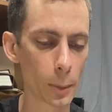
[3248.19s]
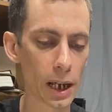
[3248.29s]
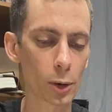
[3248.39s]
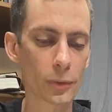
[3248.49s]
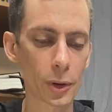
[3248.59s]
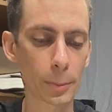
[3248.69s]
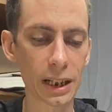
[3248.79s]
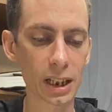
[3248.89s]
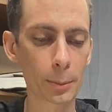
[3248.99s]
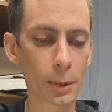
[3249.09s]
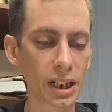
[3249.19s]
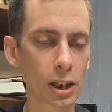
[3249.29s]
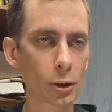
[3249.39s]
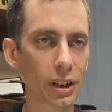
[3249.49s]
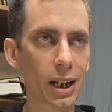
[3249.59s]
no matter if they're making
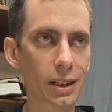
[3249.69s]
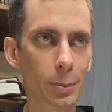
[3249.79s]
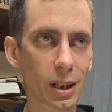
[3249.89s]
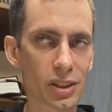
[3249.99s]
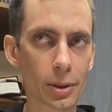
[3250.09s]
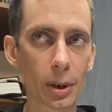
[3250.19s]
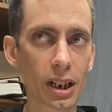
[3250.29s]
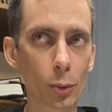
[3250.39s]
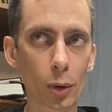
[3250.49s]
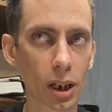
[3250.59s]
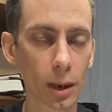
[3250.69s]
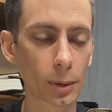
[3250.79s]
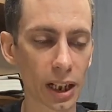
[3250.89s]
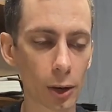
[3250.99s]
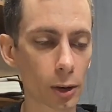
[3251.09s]
money or not, because the money will
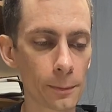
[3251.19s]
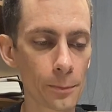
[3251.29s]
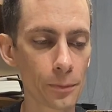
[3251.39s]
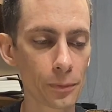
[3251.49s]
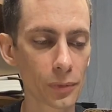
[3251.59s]
come later.